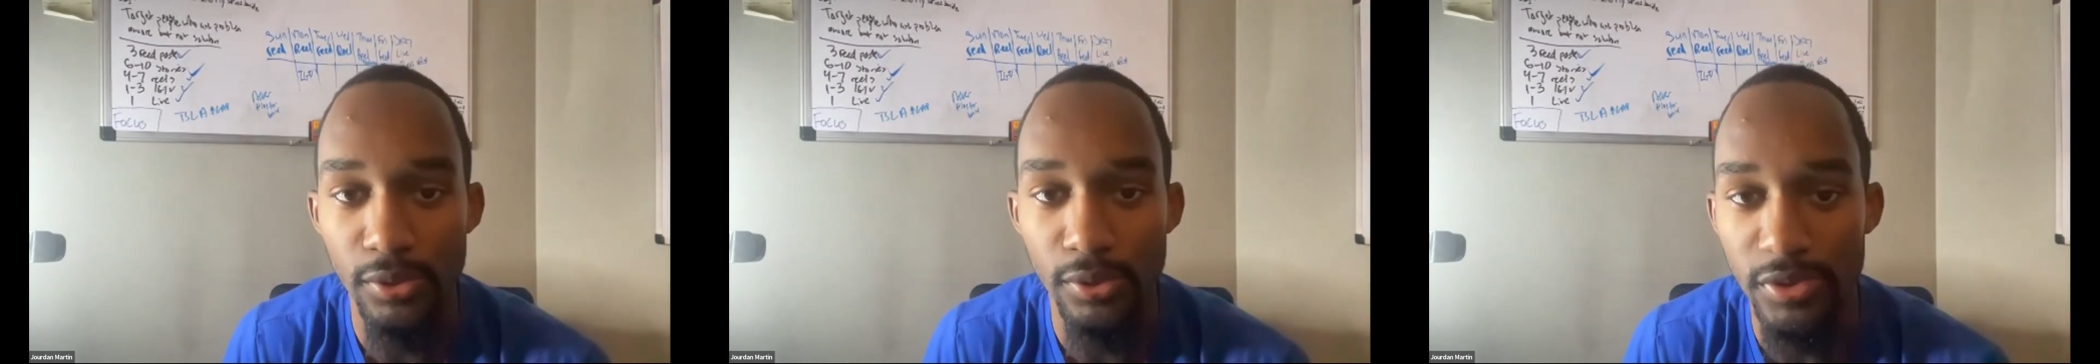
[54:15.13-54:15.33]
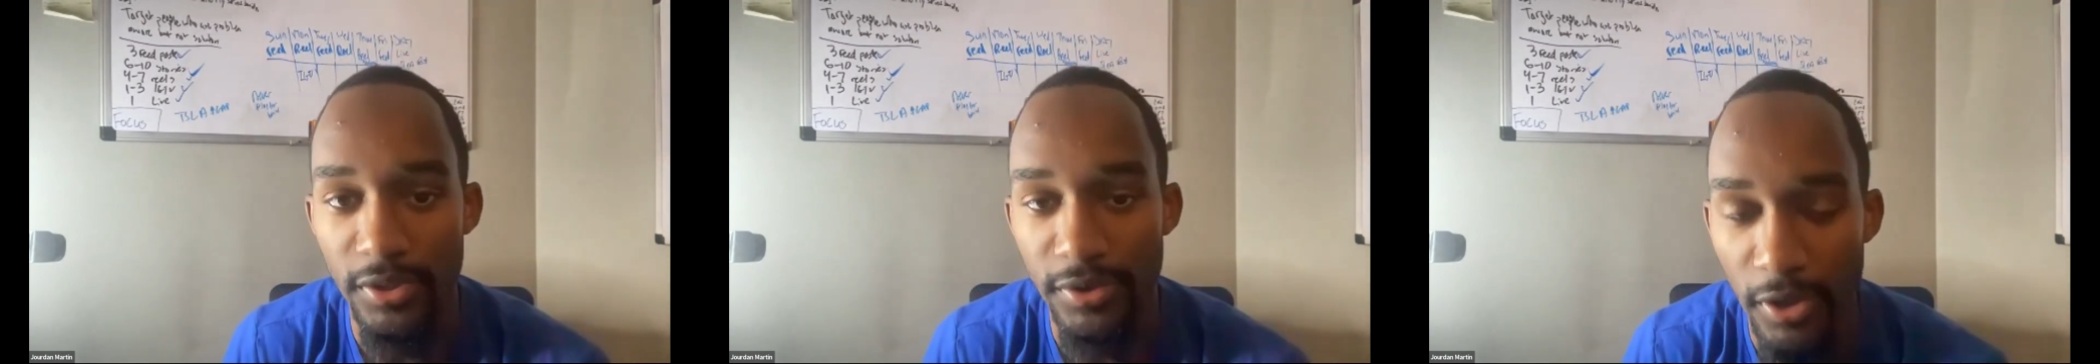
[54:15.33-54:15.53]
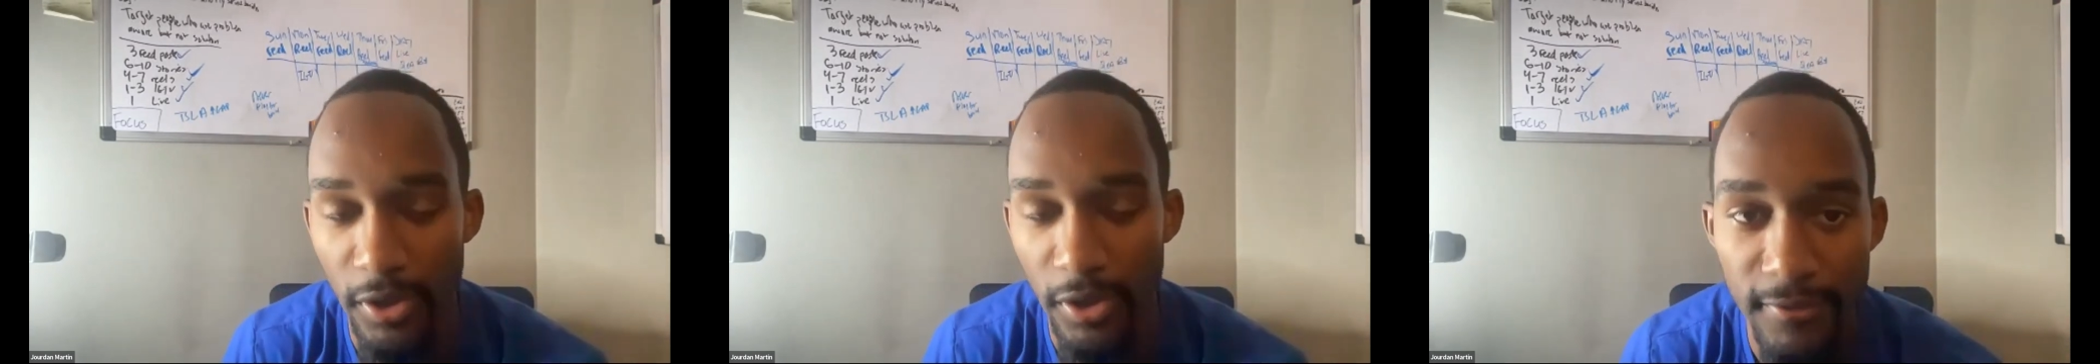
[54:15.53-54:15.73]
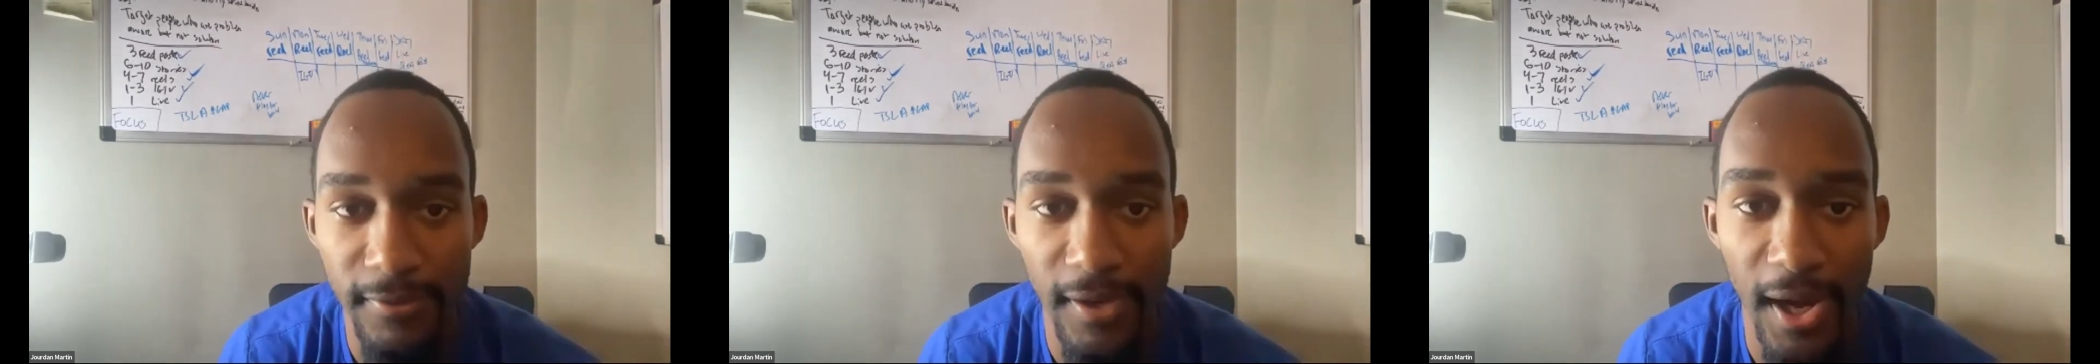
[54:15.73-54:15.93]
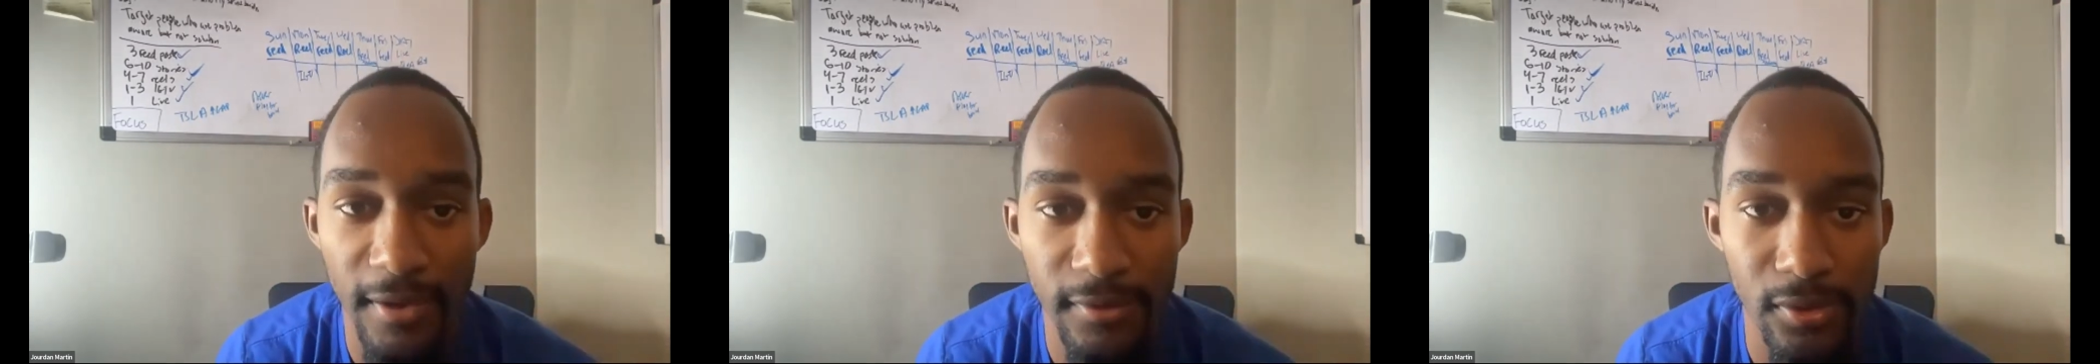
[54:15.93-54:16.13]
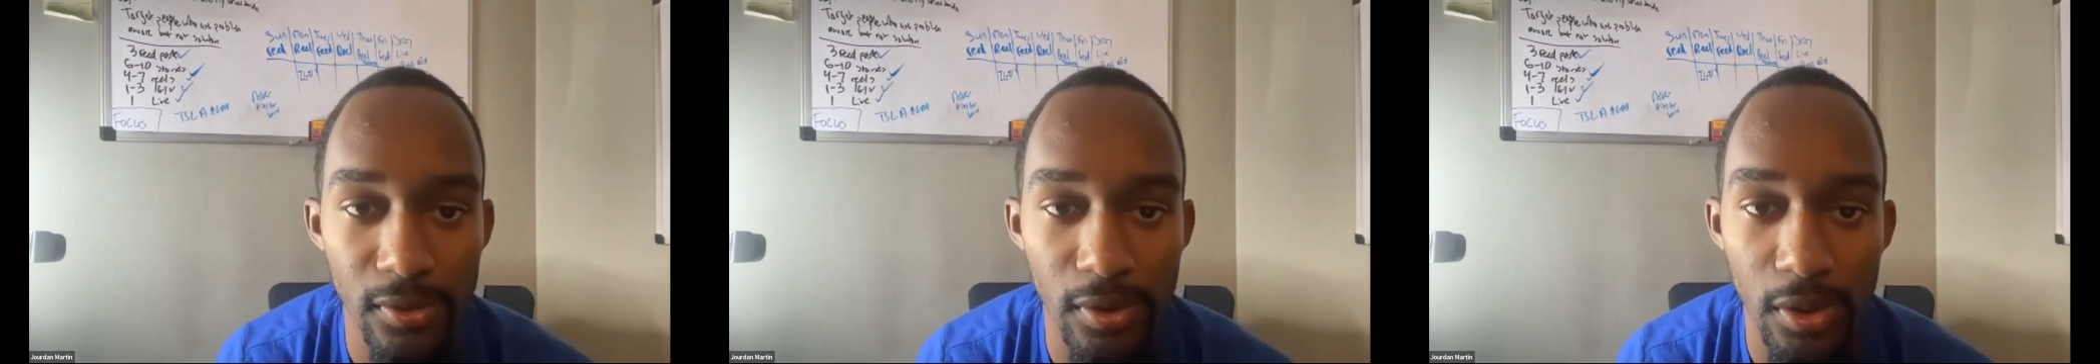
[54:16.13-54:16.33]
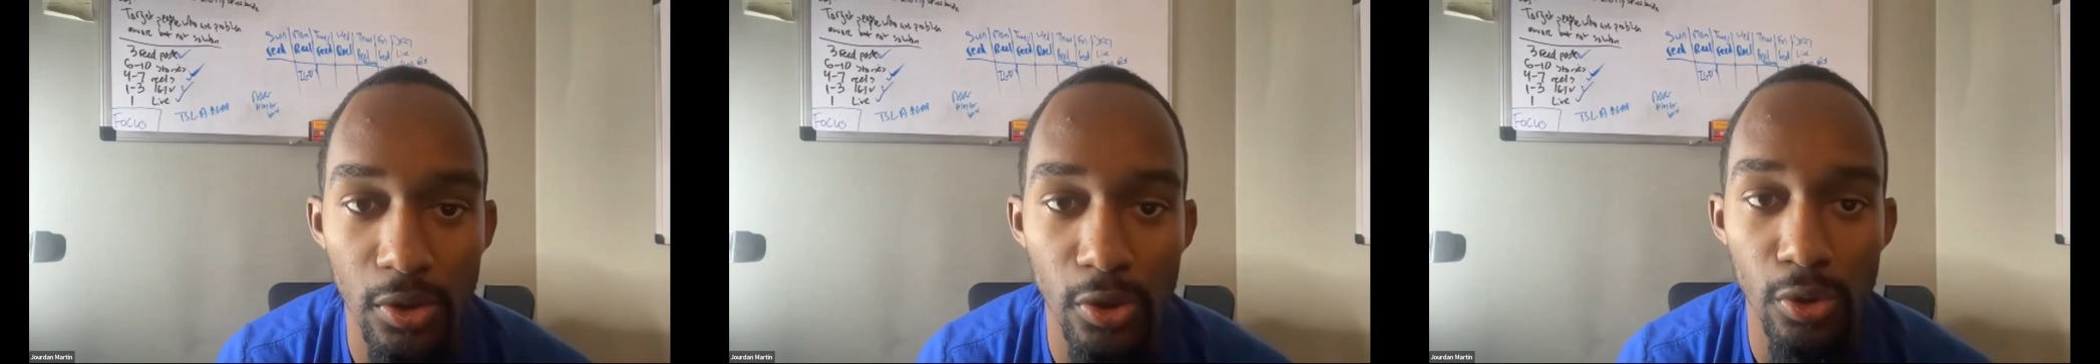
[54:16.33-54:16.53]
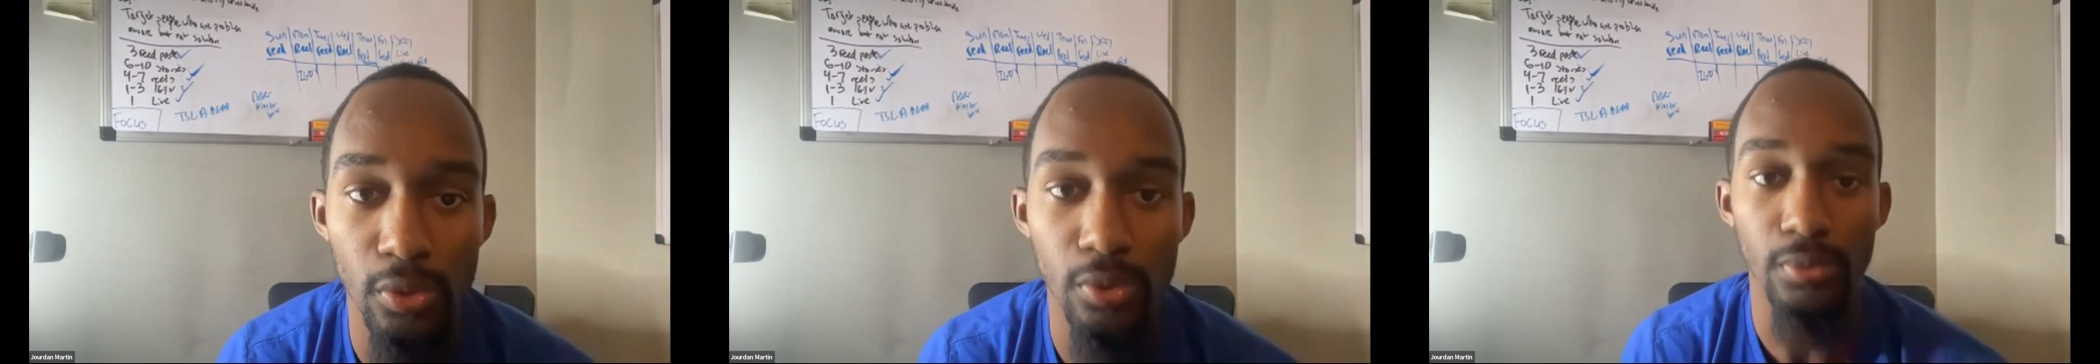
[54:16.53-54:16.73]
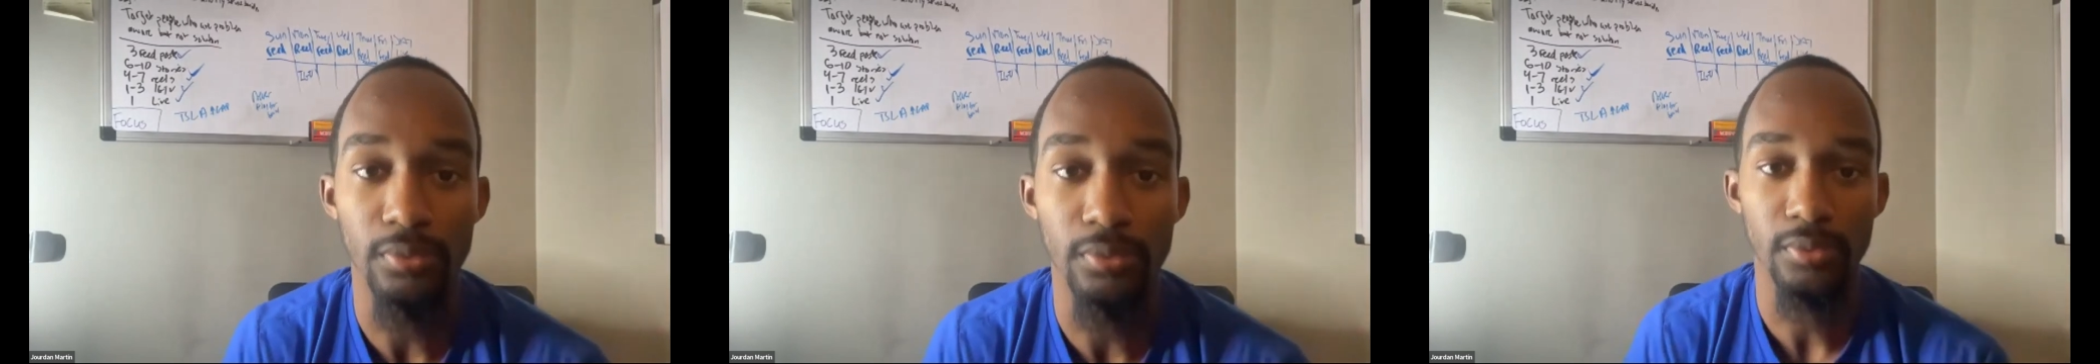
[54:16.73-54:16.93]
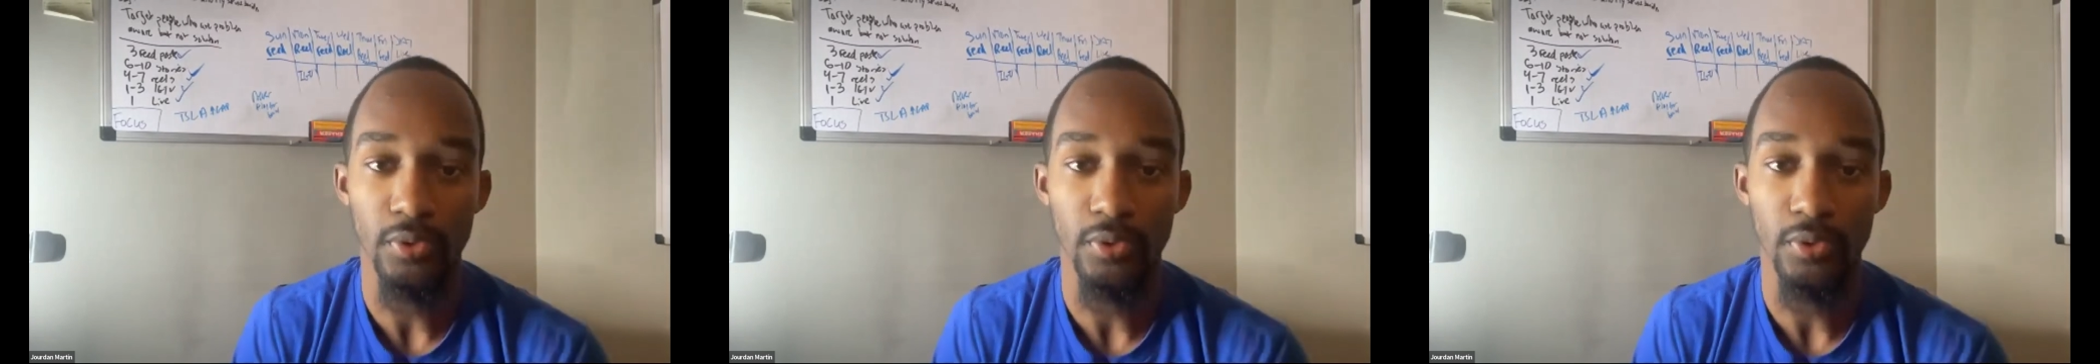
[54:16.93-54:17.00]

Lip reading: who's a 35-year-old